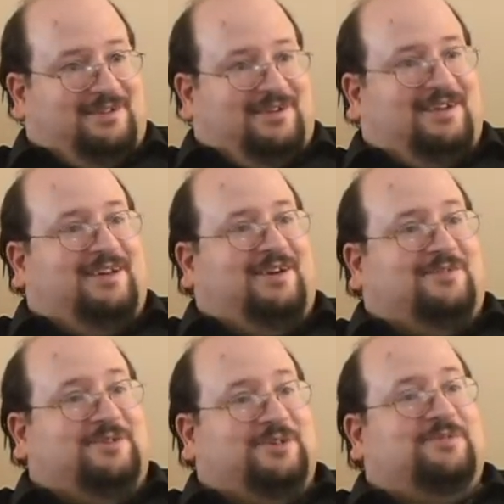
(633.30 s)
You
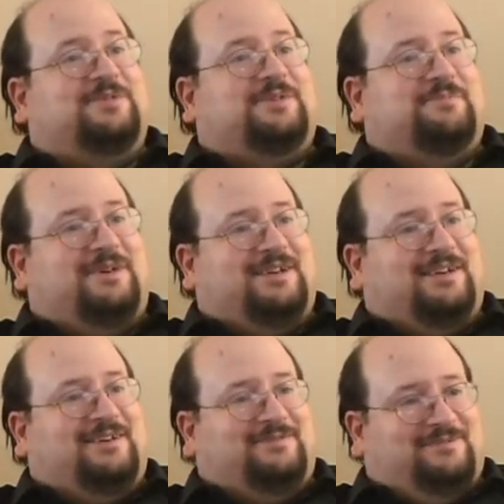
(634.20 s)
know, Jews and money.
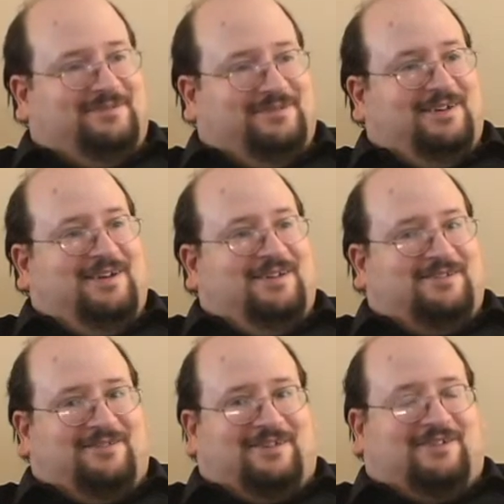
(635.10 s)

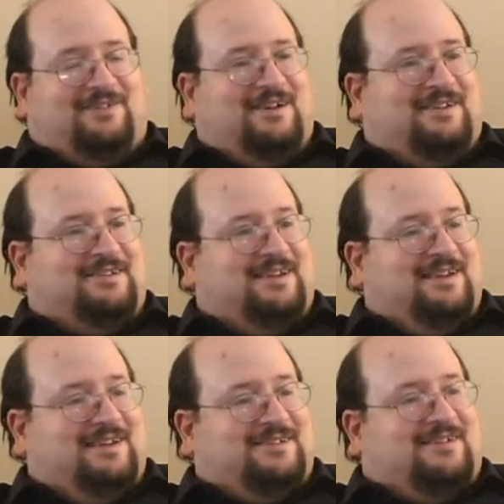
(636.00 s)
So the class
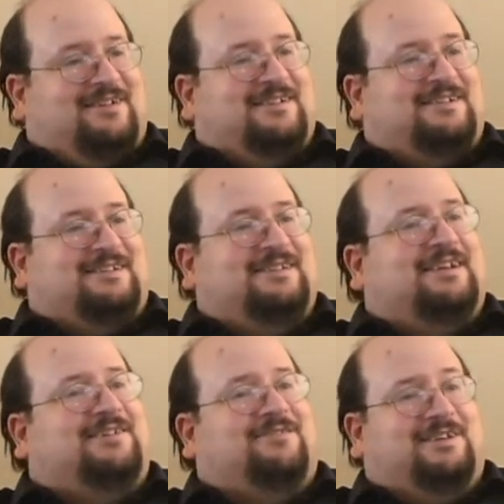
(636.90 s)
started
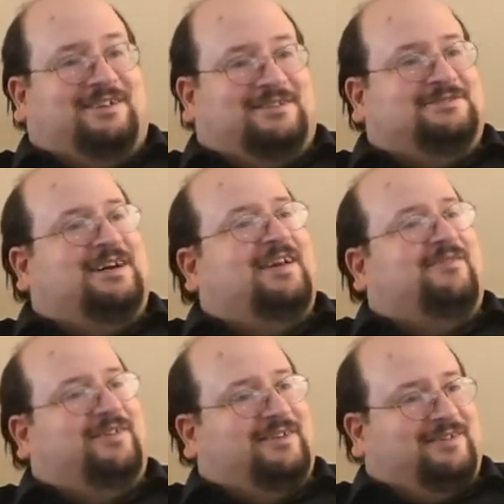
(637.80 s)
snickering and
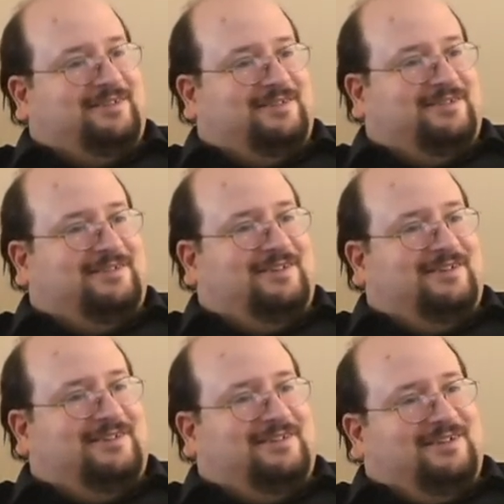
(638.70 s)
laughing
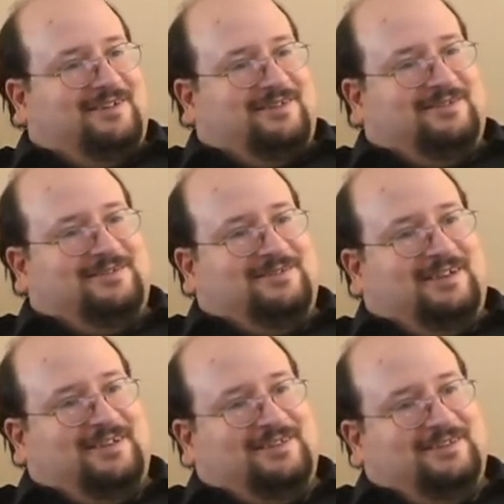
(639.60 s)
and all that.